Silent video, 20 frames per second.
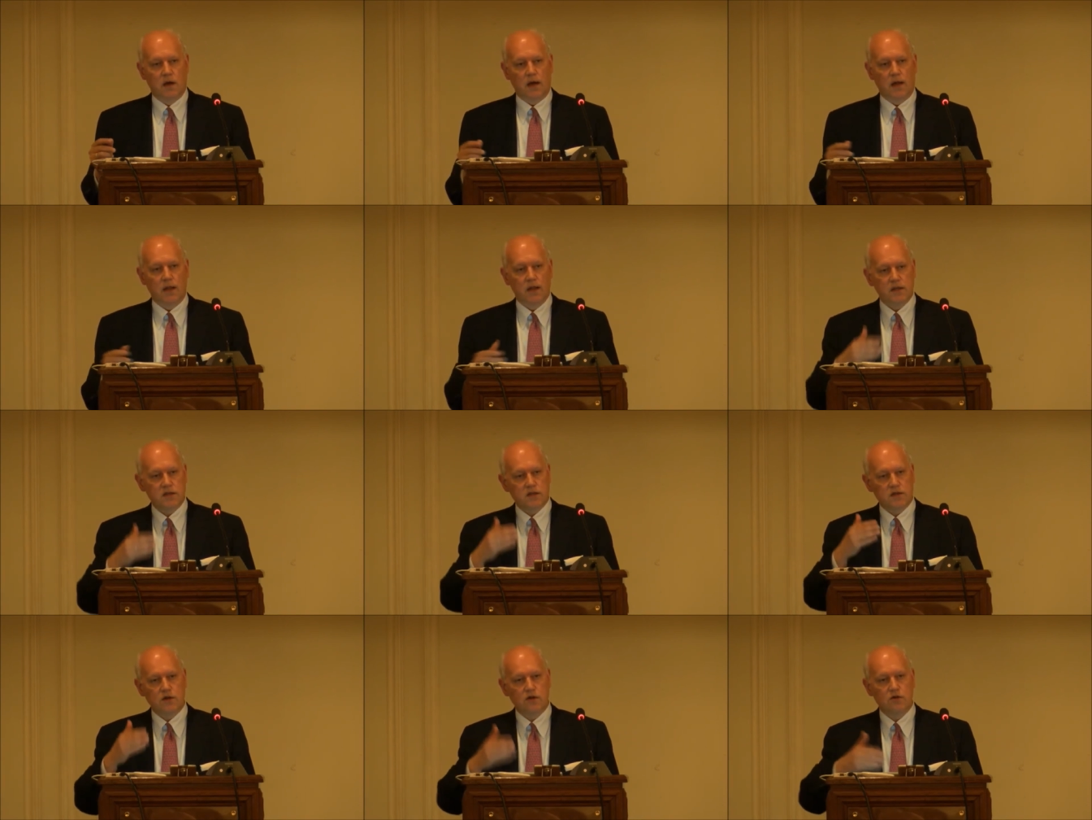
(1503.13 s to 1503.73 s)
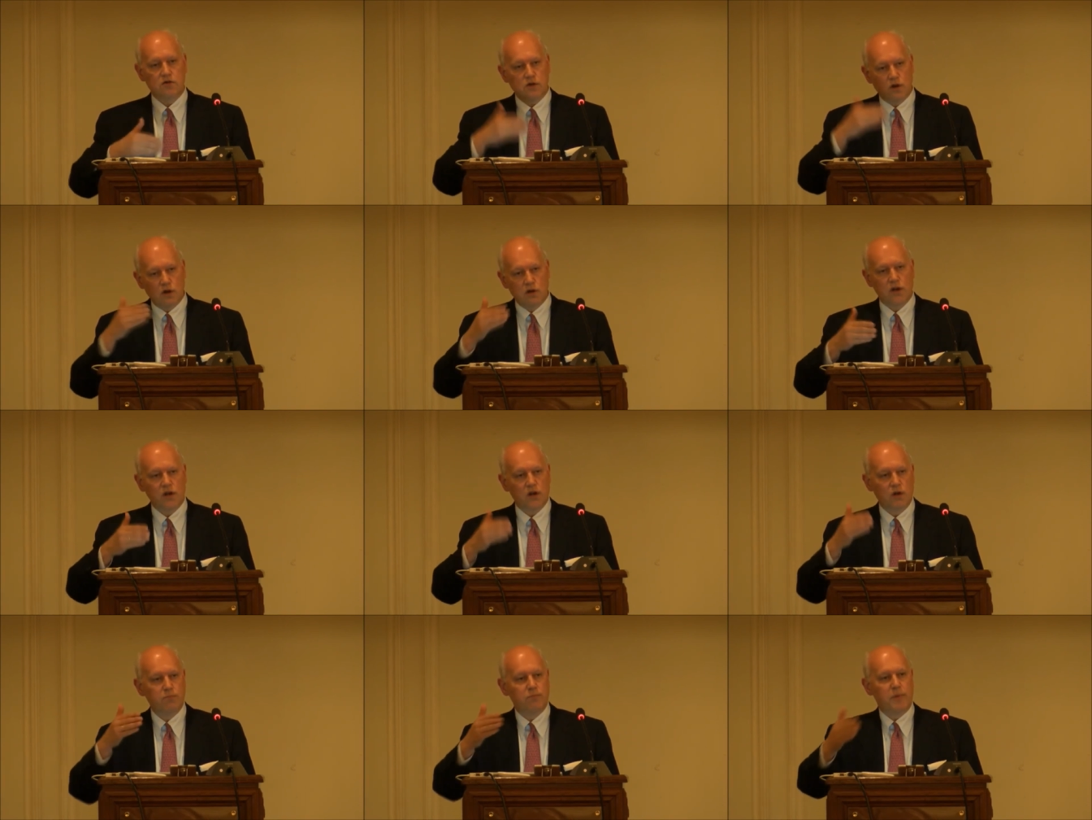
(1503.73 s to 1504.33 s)
And this goes
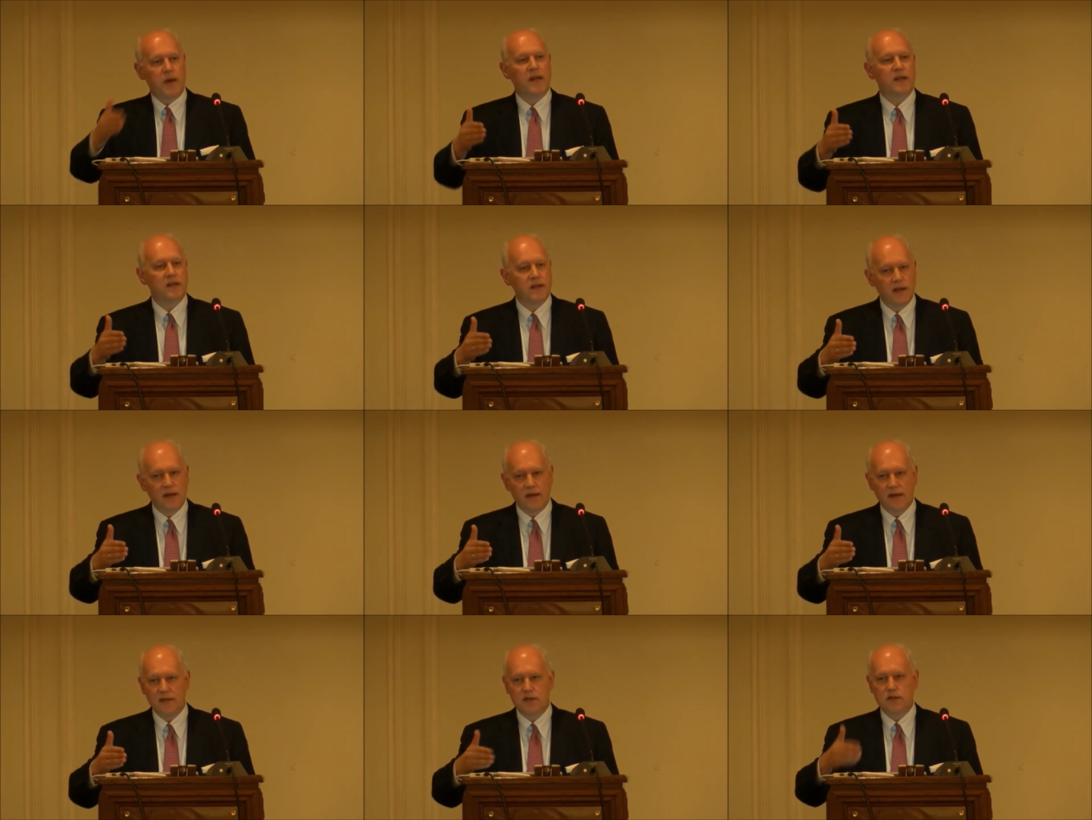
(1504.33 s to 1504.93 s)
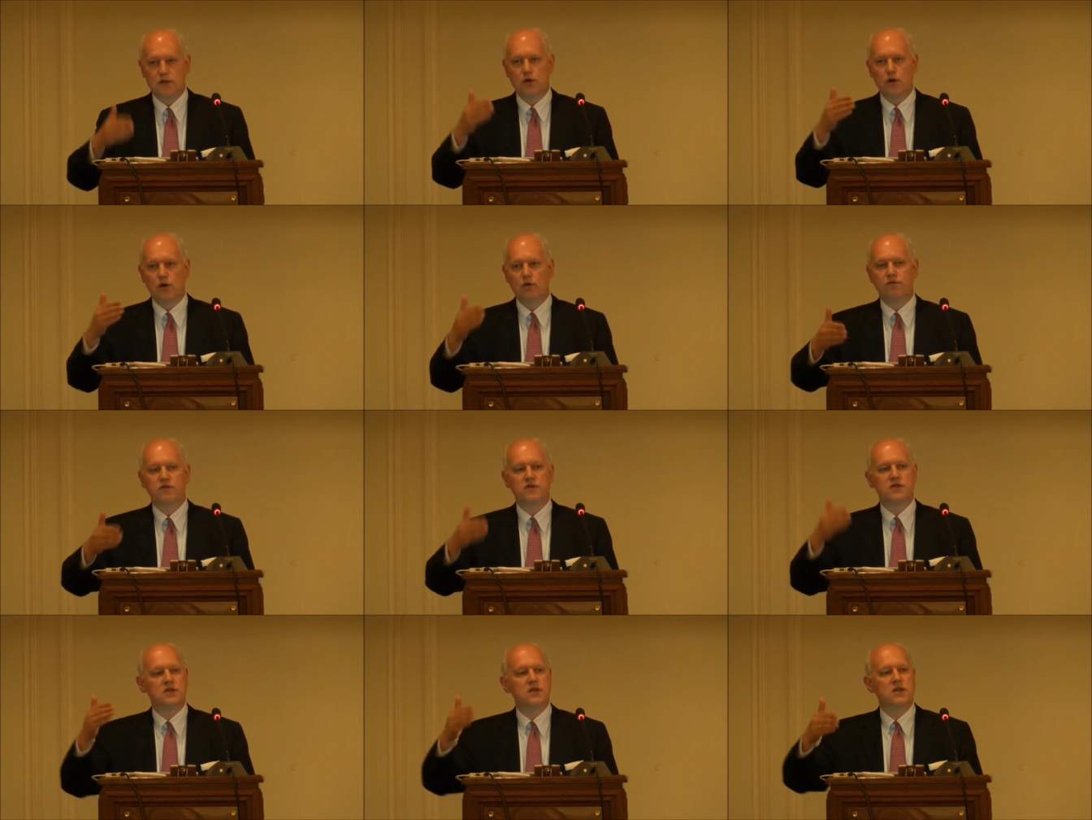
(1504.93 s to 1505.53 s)
on and on. Bentley is
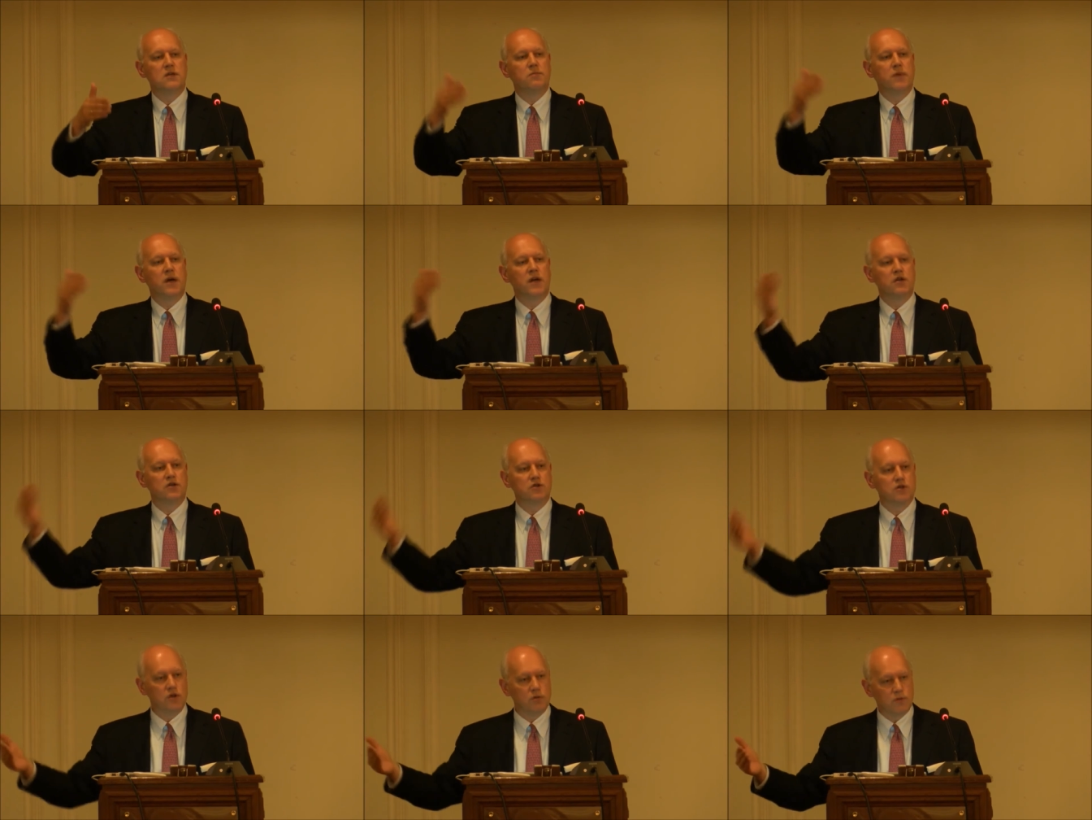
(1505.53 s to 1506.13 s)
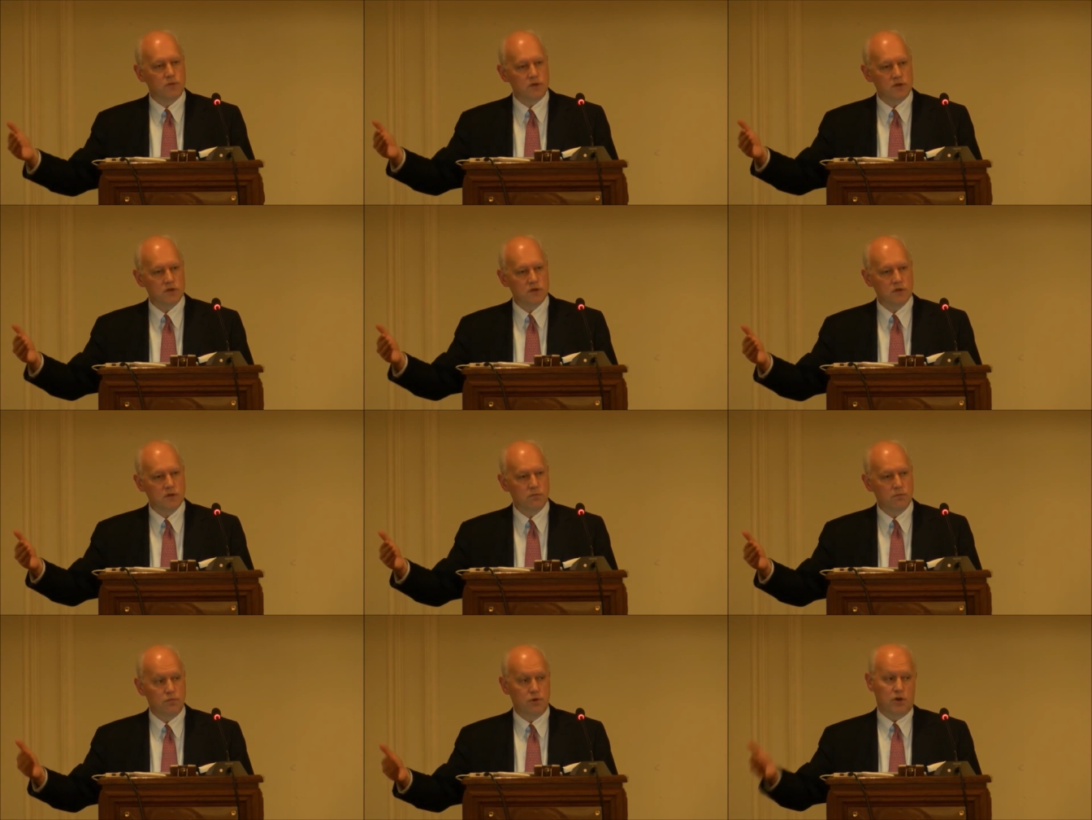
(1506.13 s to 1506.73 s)
overseen by the
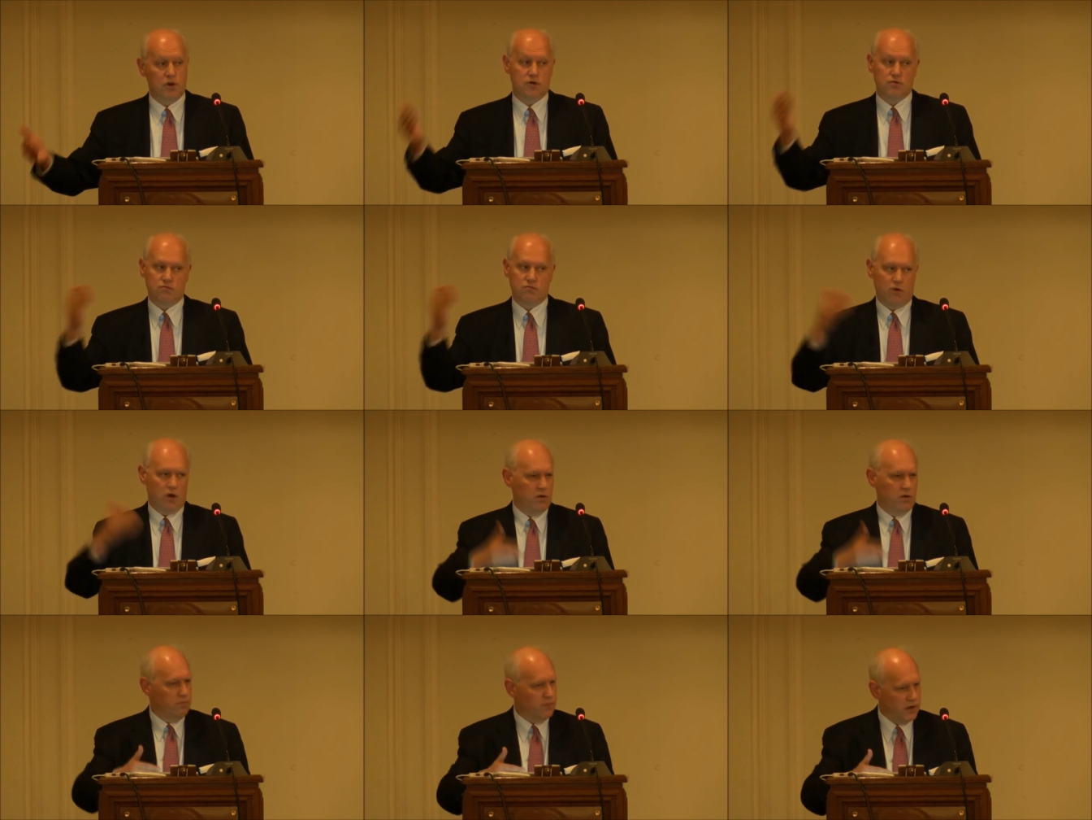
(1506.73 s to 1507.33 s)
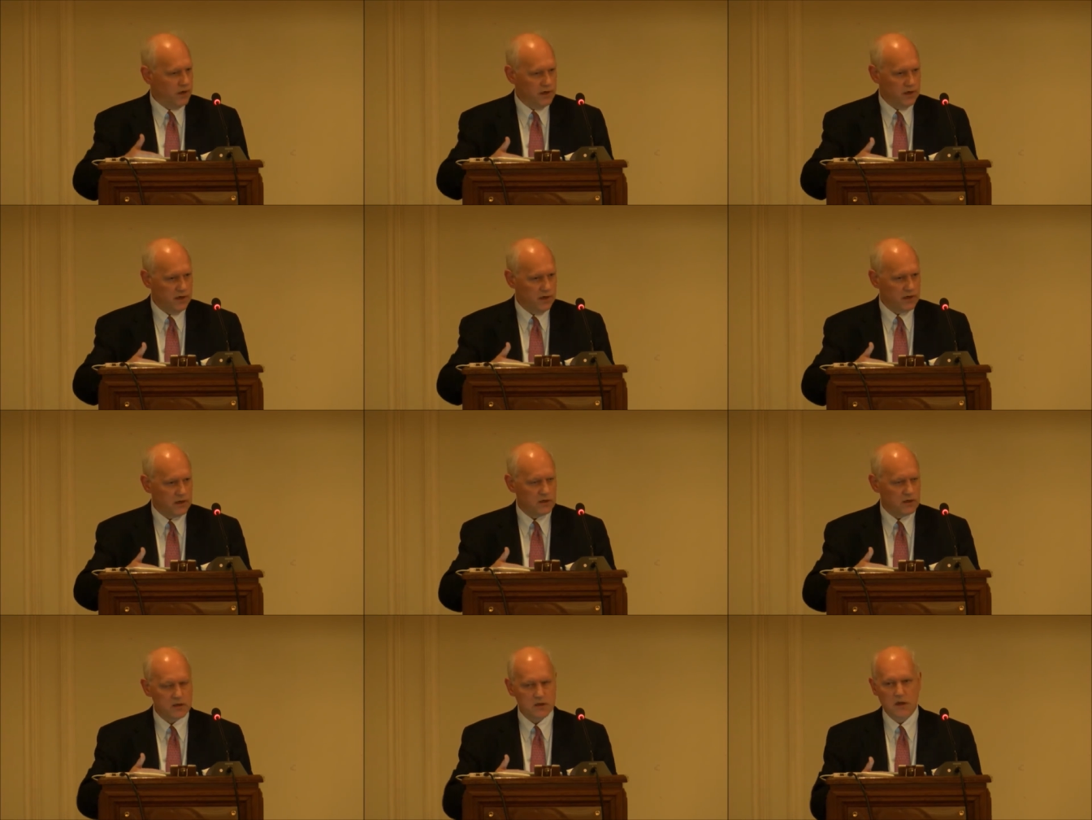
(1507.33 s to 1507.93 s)
Germans. But it's run by the
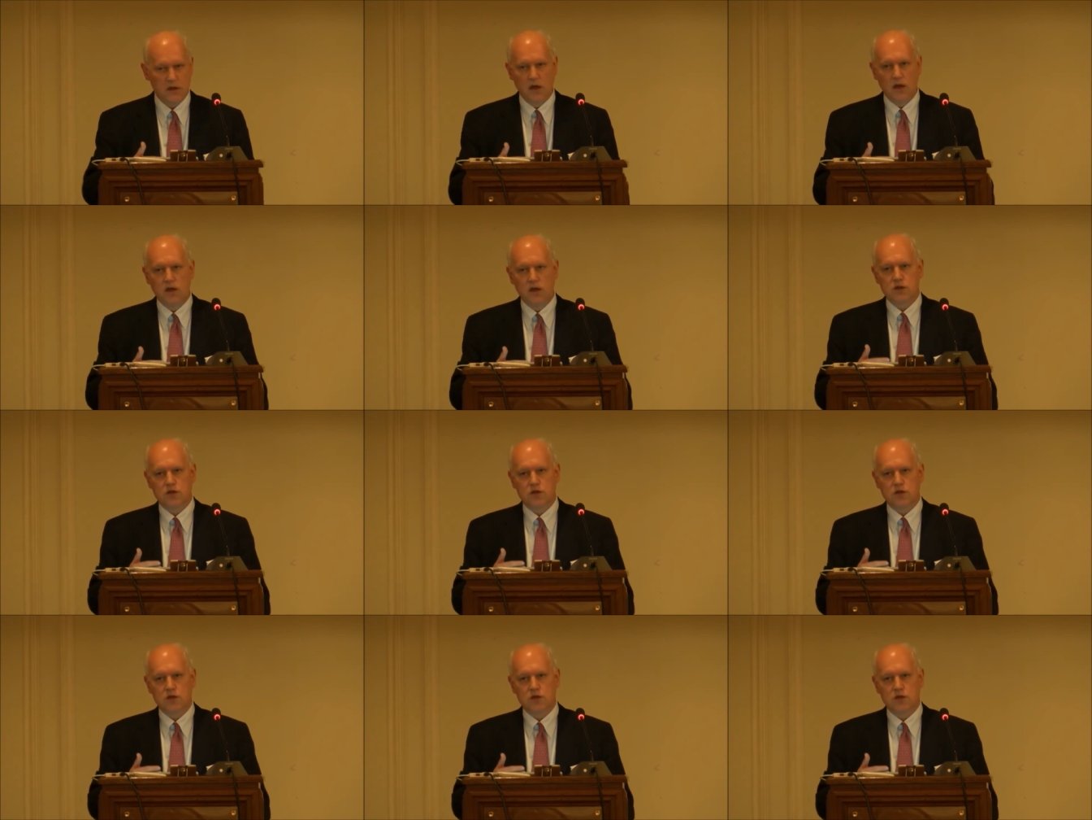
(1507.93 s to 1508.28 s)
English.